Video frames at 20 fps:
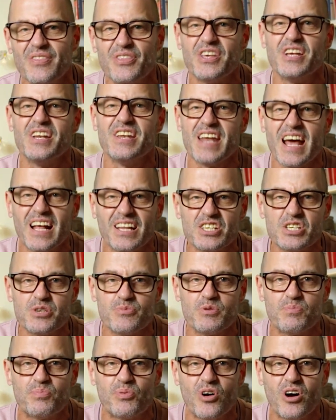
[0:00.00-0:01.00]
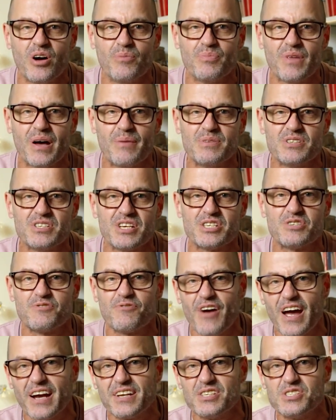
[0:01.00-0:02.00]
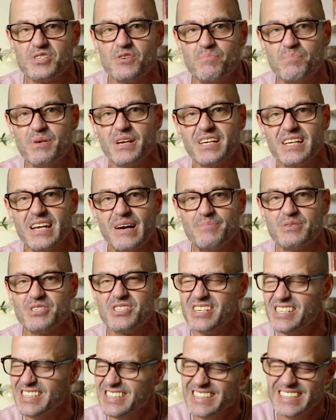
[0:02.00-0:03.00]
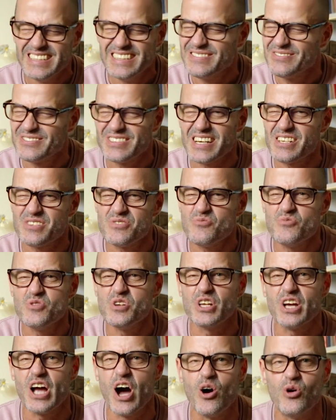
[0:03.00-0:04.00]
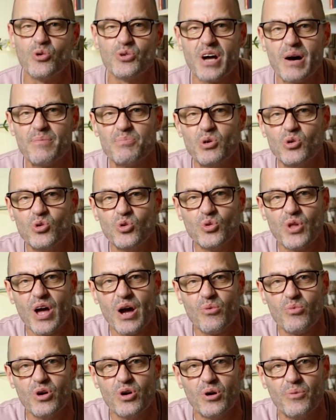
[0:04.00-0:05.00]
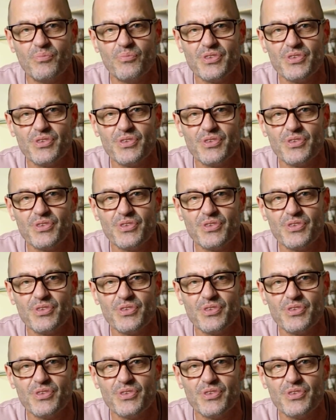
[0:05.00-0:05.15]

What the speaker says: the analogy with prime numbers as factors of bigger numbers doesn't really hold up all that well.